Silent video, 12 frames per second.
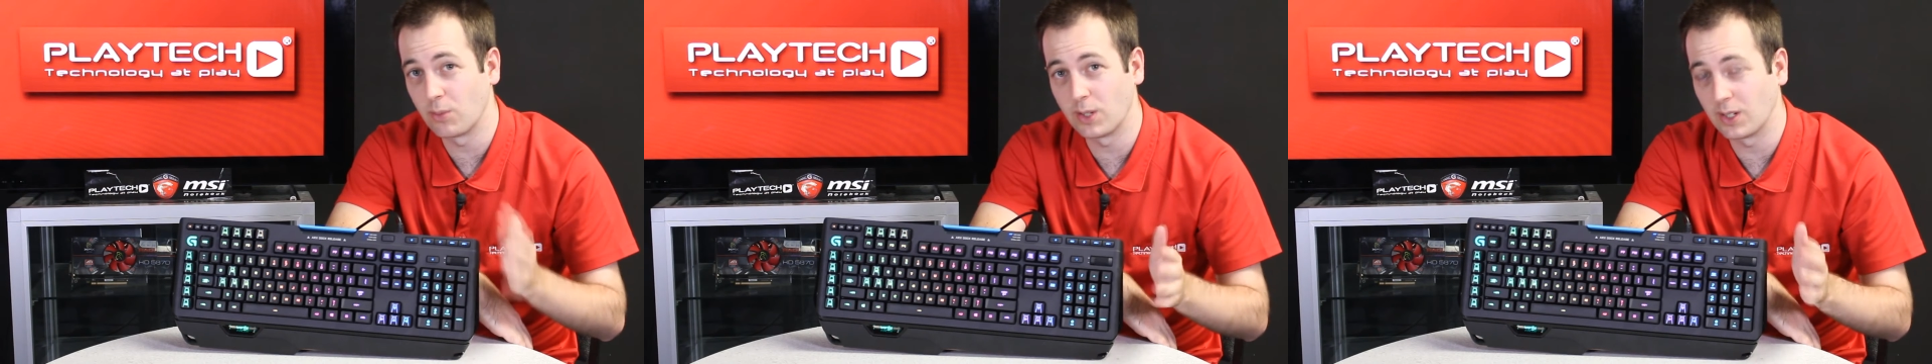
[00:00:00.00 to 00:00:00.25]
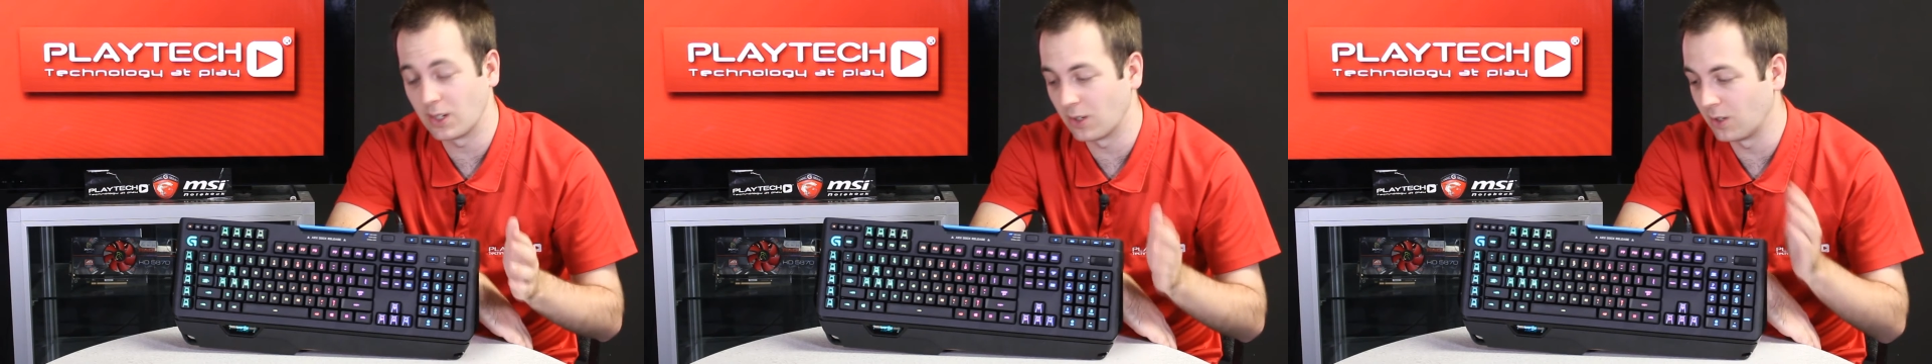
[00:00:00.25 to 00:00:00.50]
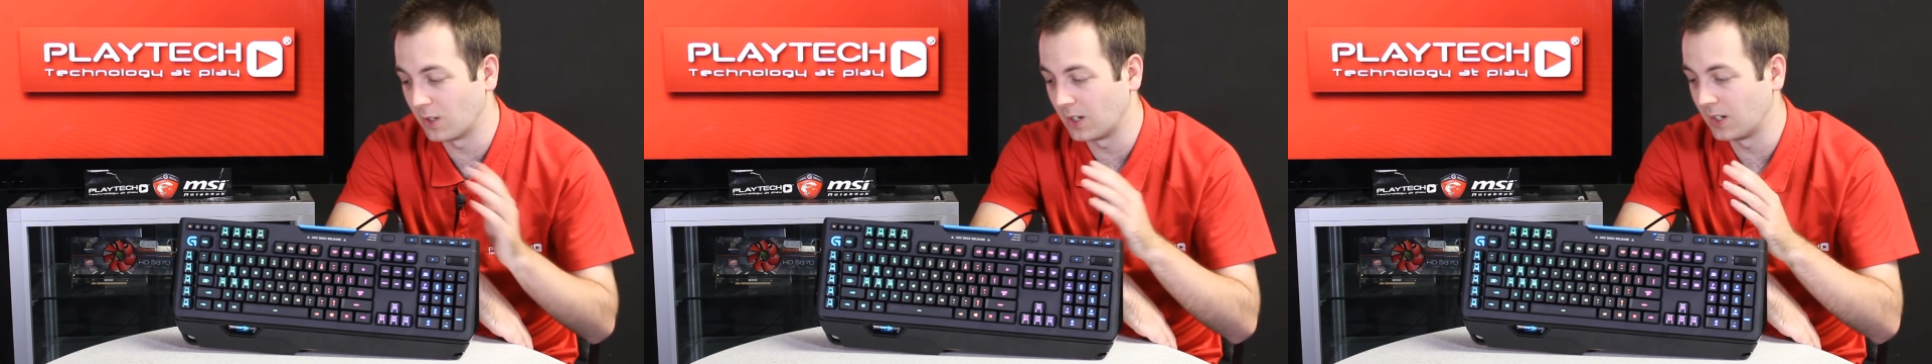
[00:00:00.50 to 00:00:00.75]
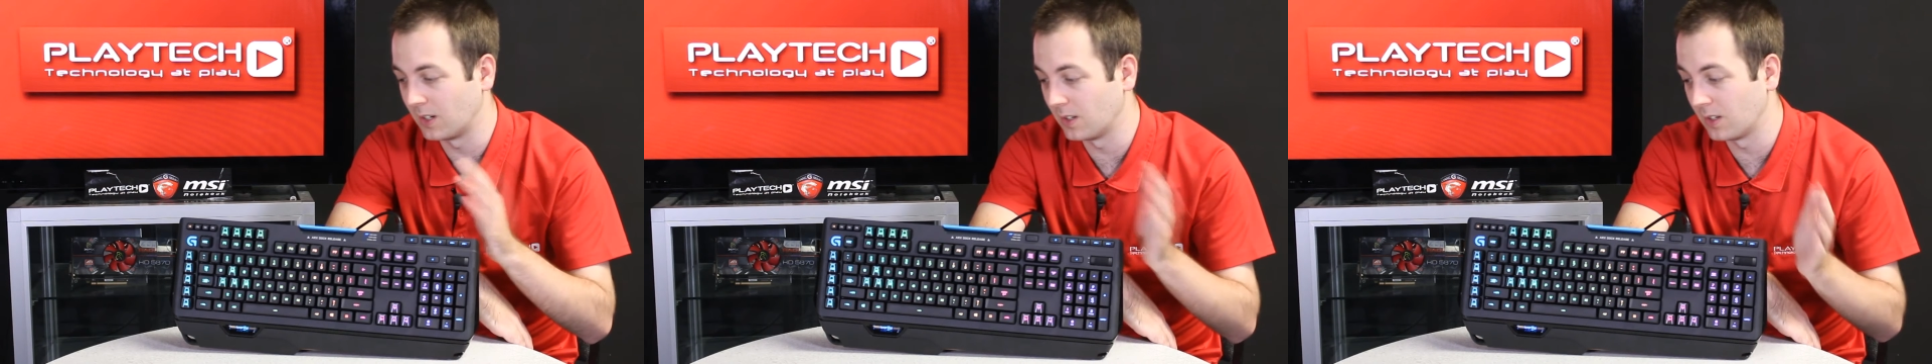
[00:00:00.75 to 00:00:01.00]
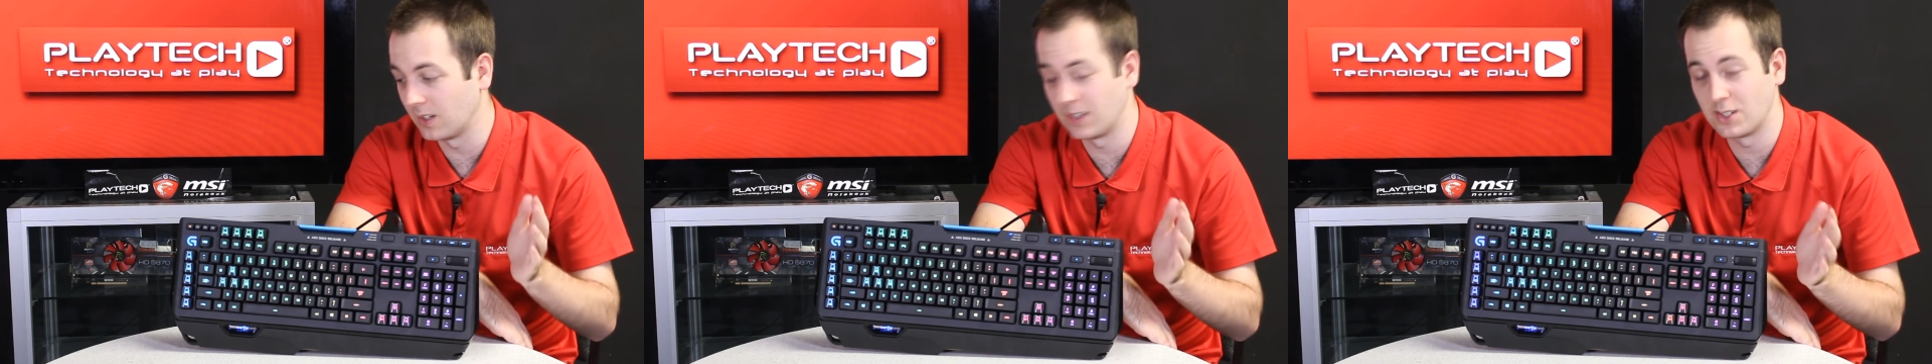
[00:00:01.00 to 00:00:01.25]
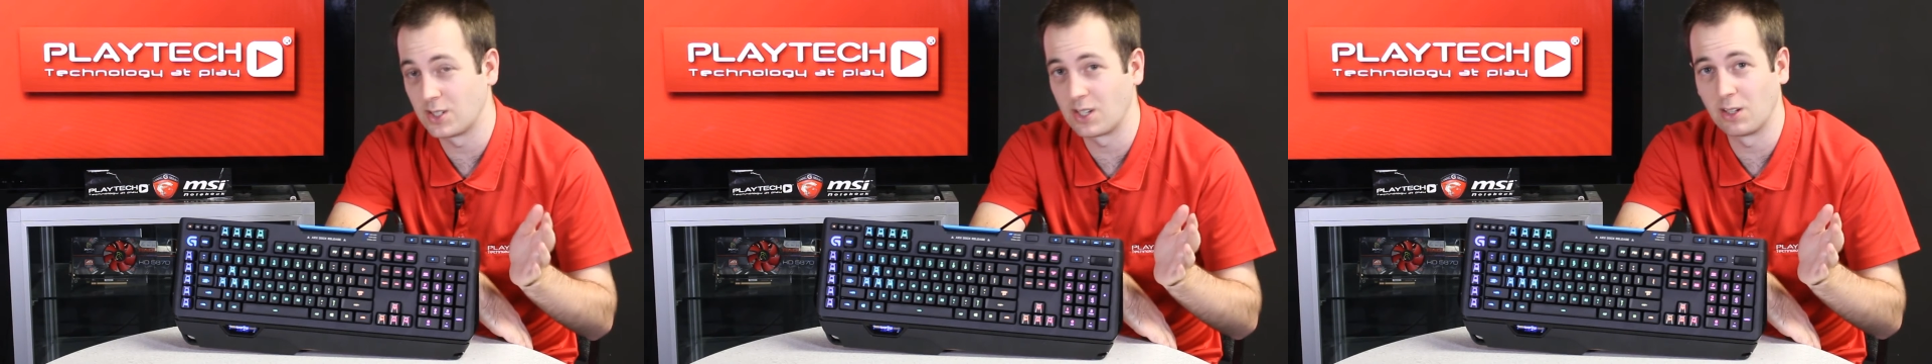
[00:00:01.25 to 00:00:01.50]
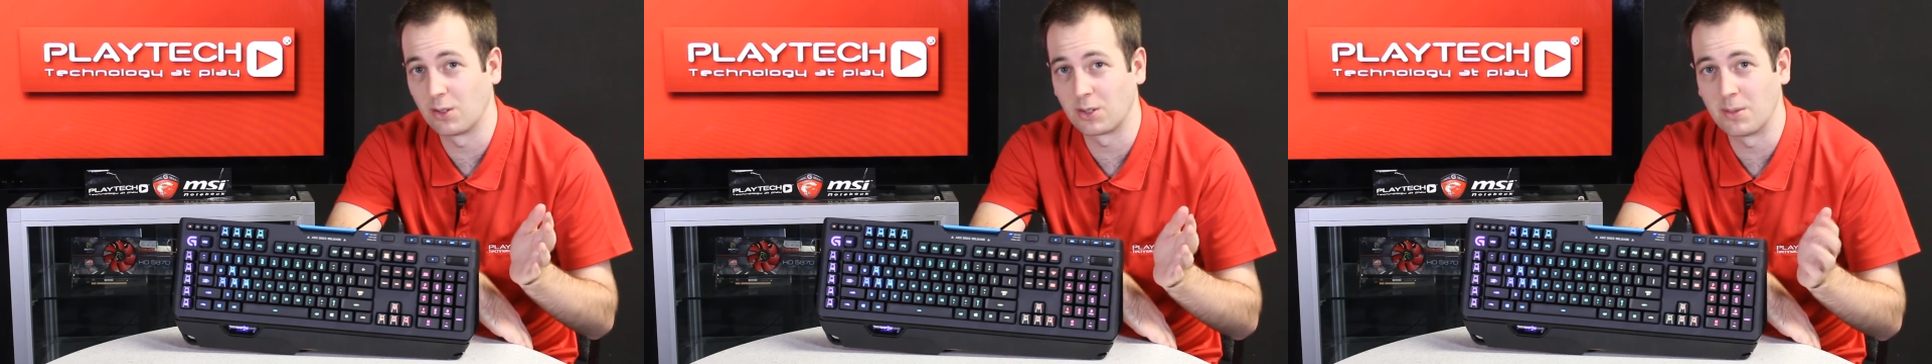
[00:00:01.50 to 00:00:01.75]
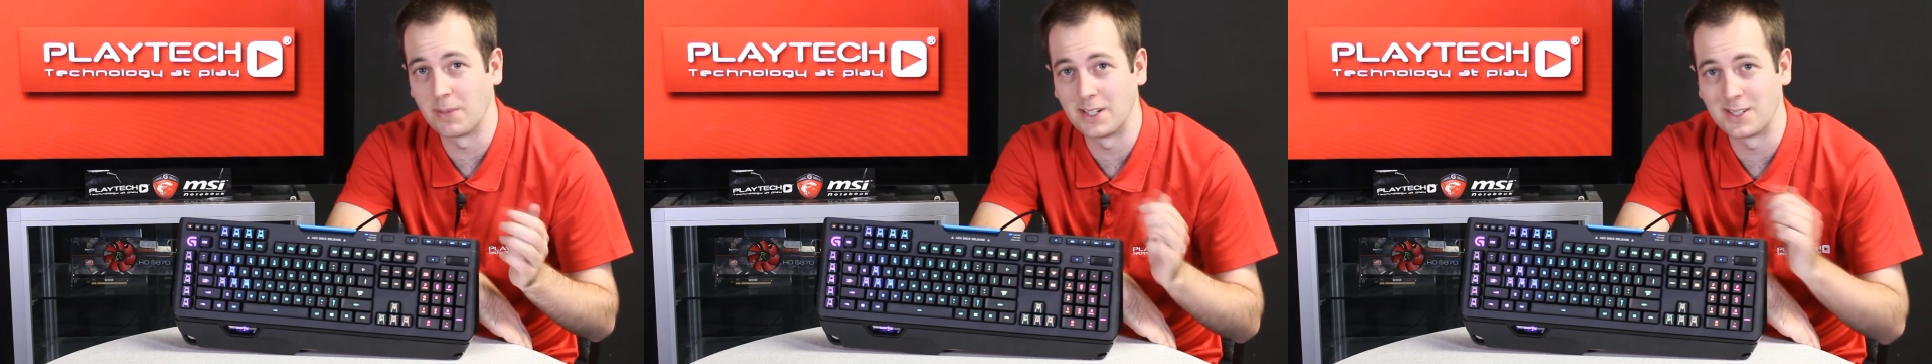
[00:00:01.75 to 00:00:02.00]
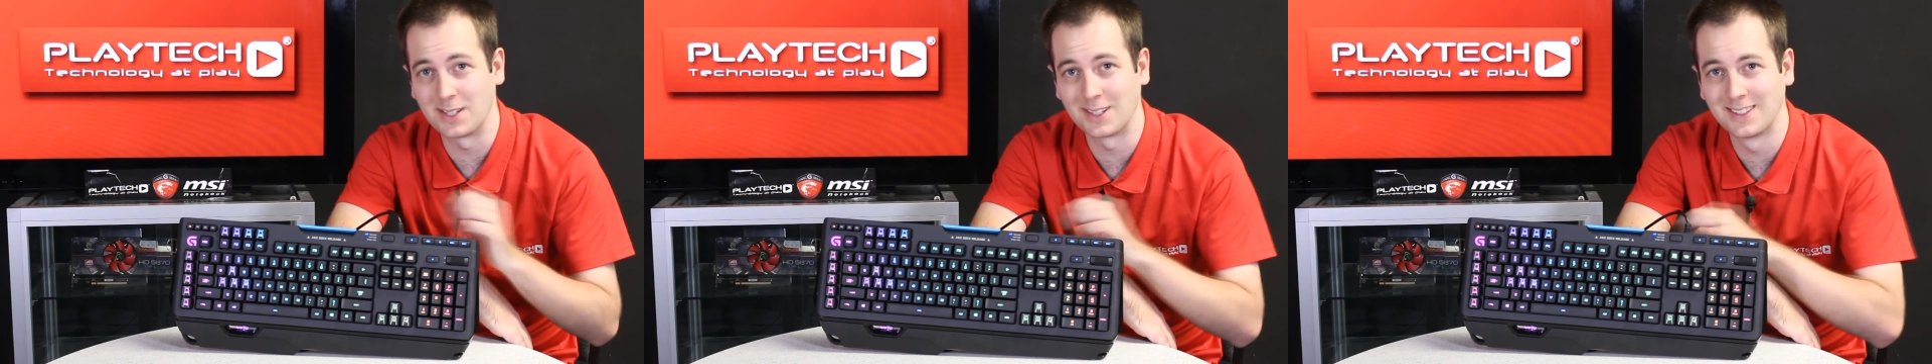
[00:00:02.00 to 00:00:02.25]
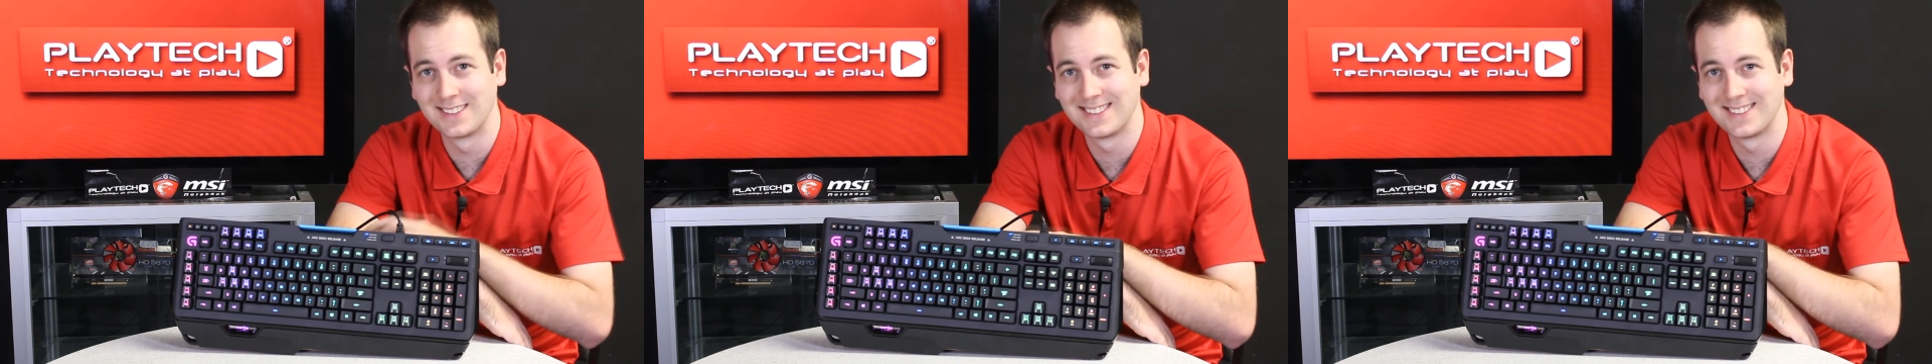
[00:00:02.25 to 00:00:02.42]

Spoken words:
really good, and it just looked amazing.